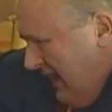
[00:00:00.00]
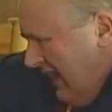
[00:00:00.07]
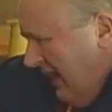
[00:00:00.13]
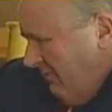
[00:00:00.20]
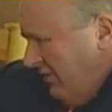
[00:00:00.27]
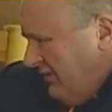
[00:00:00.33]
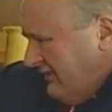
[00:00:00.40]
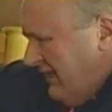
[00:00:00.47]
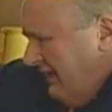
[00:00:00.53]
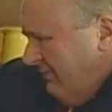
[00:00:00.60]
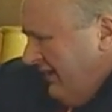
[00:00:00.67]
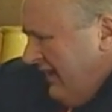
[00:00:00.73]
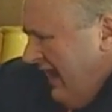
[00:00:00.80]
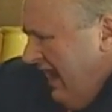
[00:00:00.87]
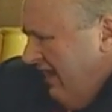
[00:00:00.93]
I'm going to say
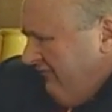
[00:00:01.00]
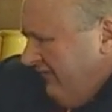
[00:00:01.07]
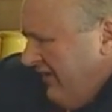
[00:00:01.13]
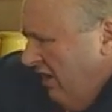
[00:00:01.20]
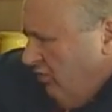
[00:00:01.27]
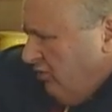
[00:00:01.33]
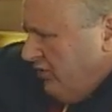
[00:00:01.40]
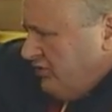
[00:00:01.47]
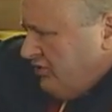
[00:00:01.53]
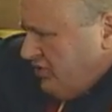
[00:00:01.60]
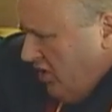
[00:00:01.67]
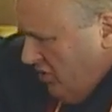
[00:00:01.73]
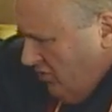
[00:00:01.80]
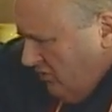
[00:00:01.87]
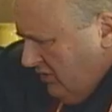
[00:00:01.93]
about a half an hour or
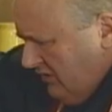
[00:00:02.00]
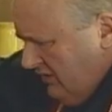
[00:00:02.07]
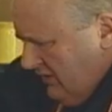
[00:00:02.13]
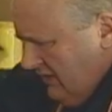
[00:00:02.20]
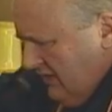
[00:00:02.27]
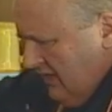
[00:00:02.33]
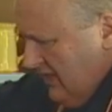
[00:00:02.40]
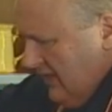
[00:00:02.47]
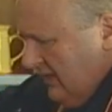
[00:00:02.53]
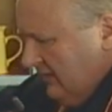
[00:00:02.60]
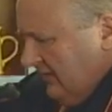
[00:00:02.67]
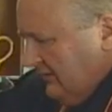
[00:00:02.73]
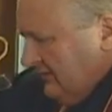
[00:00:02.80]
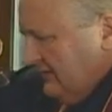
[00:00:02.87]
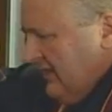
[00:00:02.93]
so. It
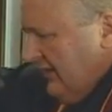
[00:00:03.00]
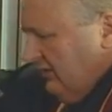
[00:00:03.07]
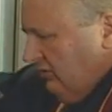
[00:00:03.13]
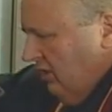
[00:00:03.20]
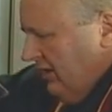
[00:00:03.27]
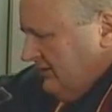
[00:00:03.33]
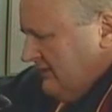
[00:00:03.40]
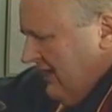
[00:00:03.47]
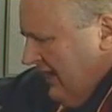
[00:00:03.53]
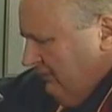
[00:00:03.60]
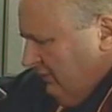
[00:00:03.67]
doesn't take a long time.